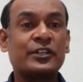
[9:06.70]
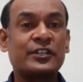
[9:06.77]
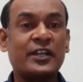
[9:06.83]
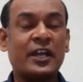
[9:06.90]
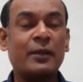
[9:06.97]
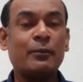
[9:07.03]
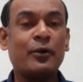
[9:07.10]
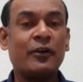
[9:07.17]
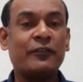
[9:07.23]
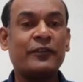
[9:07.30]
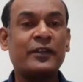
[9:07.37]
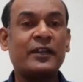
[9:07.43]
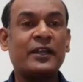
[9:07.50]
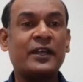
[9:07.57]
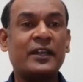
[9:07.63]
time of
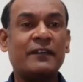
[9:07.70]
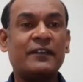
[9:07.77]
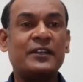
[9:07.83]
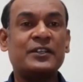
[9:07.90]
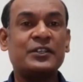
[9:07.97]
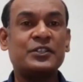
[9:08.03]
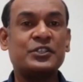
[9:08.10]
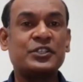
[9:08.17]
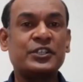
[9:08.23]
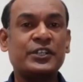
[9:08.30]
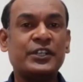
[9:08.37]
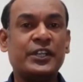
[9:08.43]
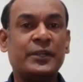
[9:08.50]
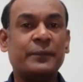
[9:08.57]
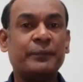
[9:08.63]
an elevator
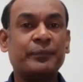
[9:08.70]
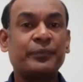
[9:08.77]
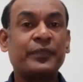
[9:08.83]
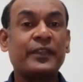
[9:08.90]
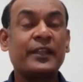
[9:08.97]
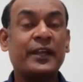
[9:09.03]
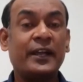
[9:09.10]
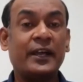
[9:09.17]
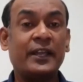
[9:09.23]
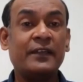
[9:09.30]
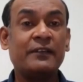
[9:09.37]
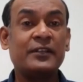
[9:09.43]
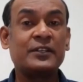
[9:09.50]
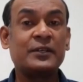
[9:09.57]
journey. Elevator